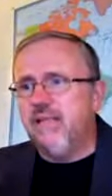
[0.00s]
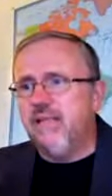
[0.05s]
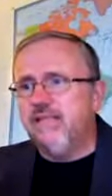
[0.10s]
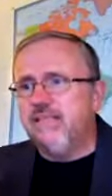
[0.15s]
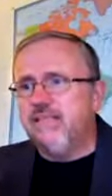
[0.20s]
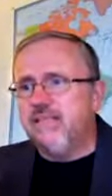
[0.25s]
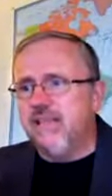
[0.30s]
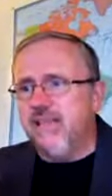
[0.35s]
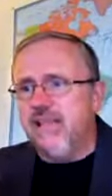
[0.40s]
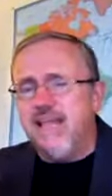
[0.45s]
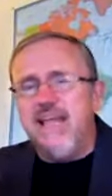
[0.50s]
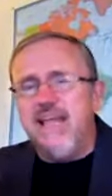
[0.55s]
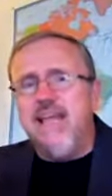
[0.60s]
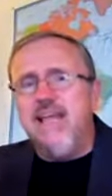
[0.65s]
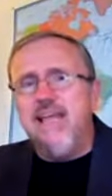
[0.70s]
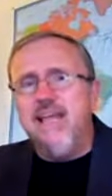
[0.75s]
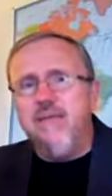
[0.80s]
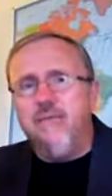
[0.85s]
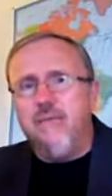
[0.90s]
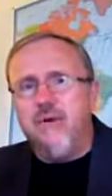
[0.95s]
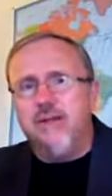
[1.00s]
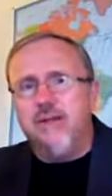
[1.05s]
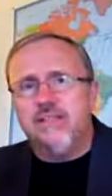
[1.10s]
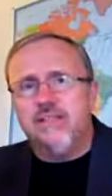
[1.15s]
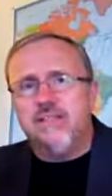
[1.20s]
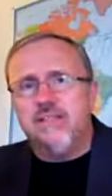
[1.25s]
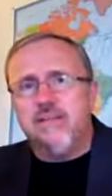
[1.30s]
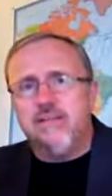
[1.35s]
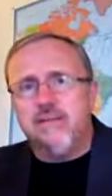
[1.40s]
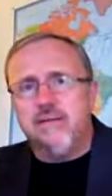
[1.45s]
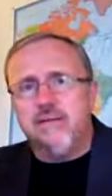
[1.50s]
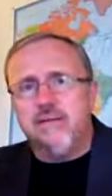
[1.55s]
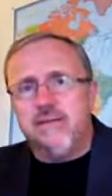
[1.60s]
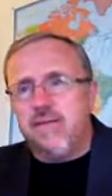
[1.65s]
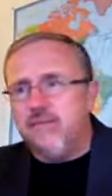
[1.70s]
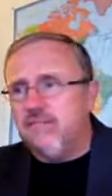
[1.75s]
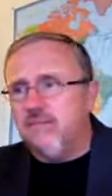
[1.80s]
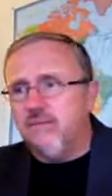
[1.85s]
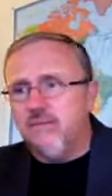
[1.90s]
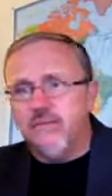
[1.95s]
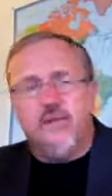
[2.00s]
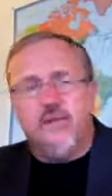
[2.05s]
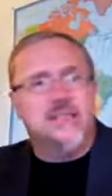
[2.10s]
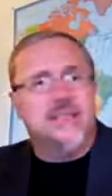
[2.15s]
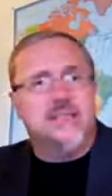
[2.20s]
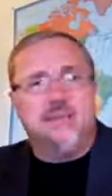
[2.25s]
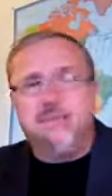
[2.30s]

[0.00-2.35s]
Saleh wants to, doesn't want